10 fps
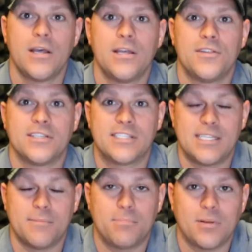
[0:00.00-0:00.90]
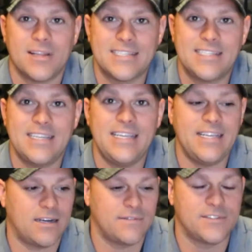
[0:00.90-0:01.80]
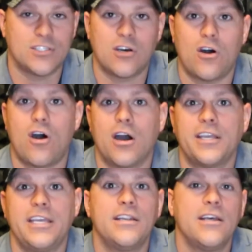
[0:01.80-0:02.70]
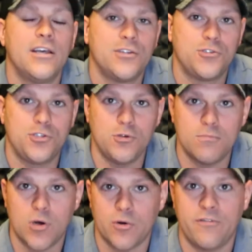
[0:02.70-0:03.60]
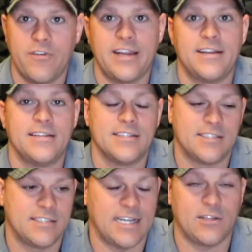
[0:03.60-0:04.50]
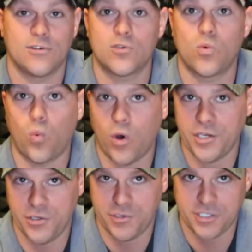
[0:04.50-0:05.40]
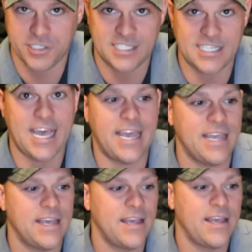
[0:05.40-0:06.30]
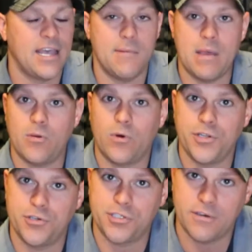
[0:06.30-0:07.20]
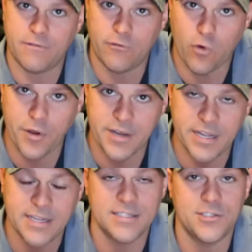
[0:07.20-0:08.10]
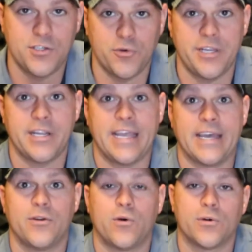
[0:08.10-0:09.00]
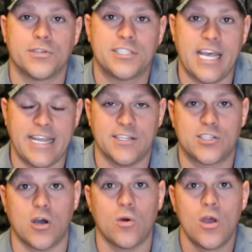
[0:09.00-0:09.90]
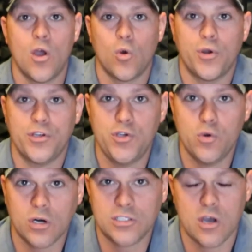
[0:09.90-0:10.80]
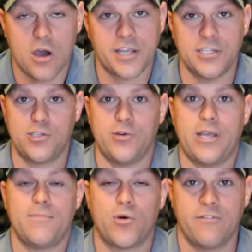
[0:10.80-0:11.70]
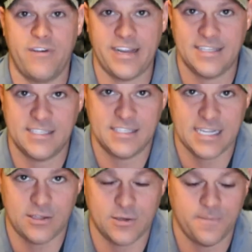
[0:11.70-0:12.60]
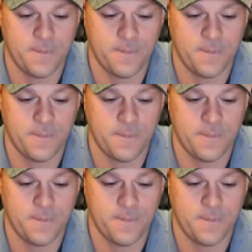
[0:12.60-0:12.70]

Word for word: the simplicity of talking to motivated sellers, what you should say and maybe what you should avoid doing and or saying. So, when you are talking to a motivated seller,